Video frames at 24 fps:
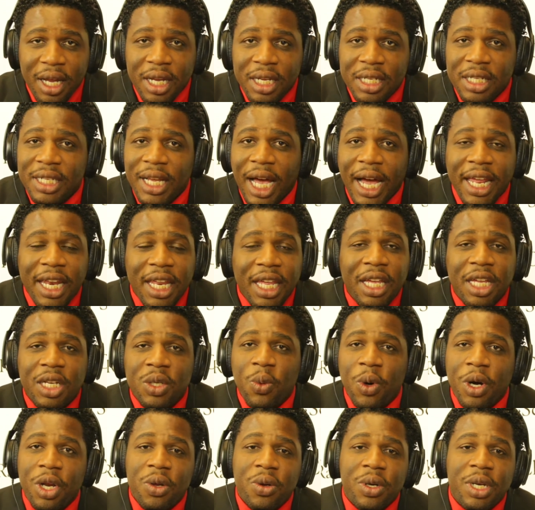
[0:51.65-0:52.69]
Citing is
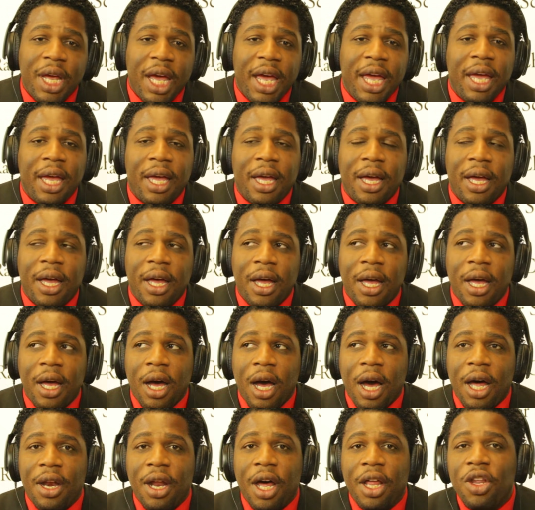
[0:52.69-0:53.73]
where you take
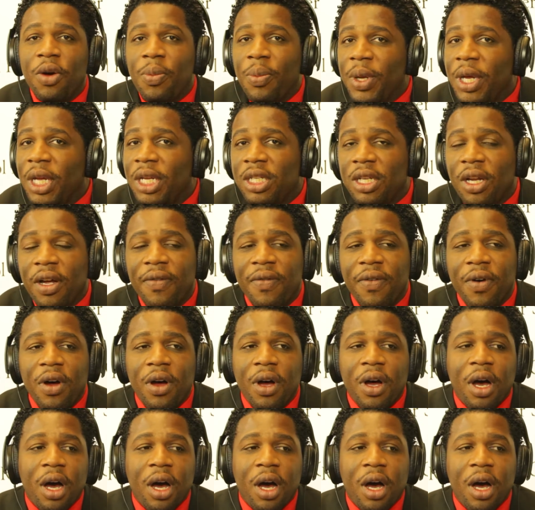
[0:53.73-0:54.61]
another piece of